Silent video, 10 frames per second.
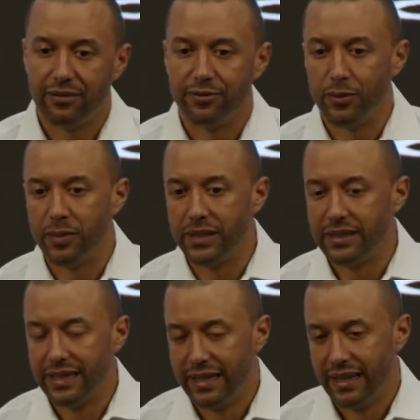for
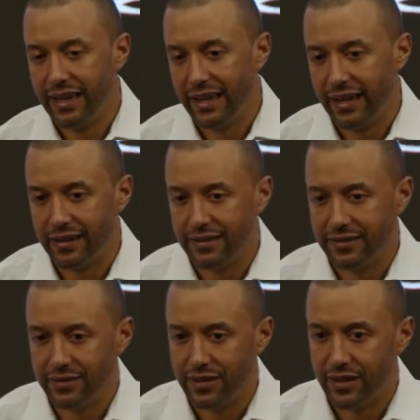me.
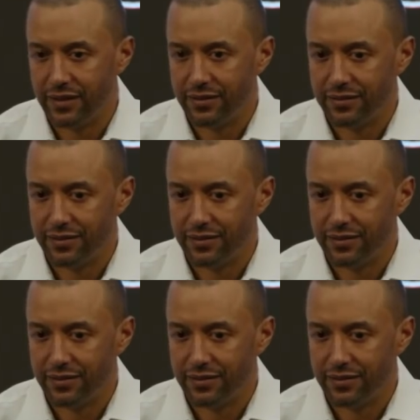And I